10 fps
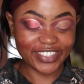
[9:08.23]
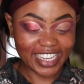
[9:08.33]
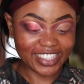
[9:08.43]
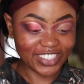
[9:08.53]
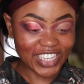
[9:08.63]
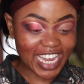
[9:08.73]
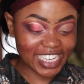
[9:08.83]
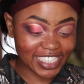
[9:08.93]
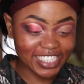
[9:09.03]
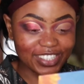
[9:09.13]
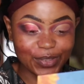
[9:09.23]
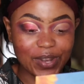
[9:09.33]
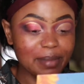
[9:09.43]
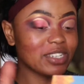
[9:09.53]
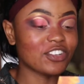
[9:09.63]
Okay, it's a challenge. So
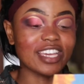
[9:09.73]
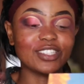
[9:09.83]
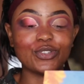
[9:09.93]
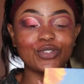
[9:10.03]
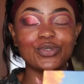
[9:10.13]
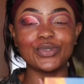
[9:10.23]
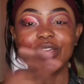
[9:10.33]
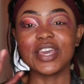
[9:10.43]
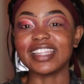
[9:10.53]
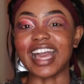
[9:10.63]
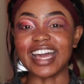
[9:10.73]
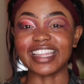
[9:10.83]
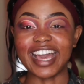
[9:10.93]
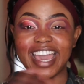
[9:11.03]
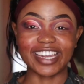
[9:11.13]
let me try to do the
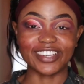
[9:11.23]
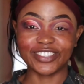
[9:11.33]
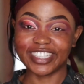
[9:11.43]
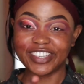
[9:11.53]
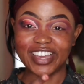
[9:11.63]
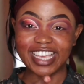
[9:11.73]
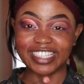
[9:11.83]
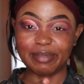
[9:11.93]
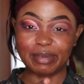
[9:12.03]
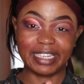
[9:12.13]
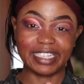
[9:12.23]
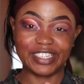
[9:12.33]
other eye, and I'll see you guys in a moment.